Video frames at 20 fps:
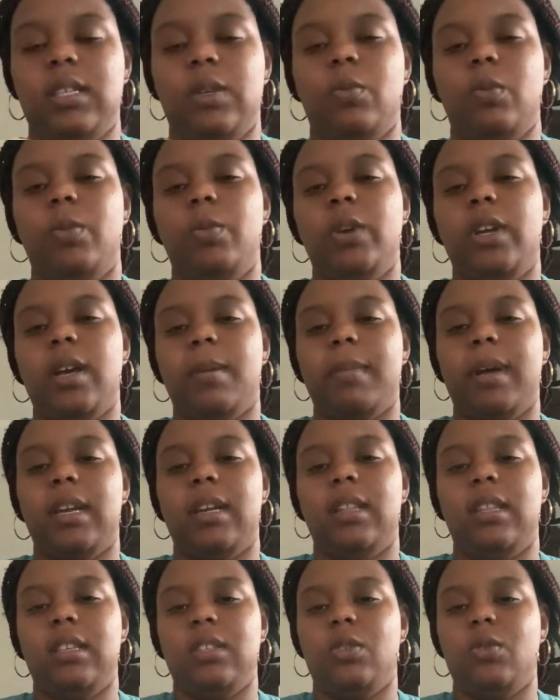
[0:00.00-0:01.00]
And when we come out
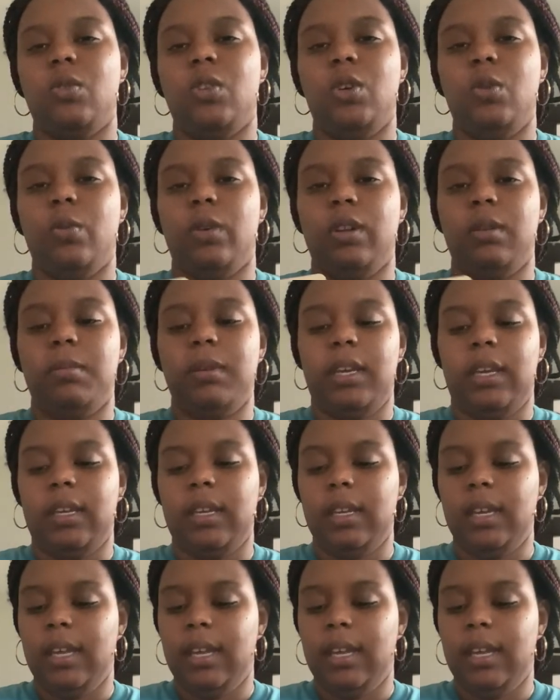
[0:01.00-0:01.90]
of this, who do you want to be?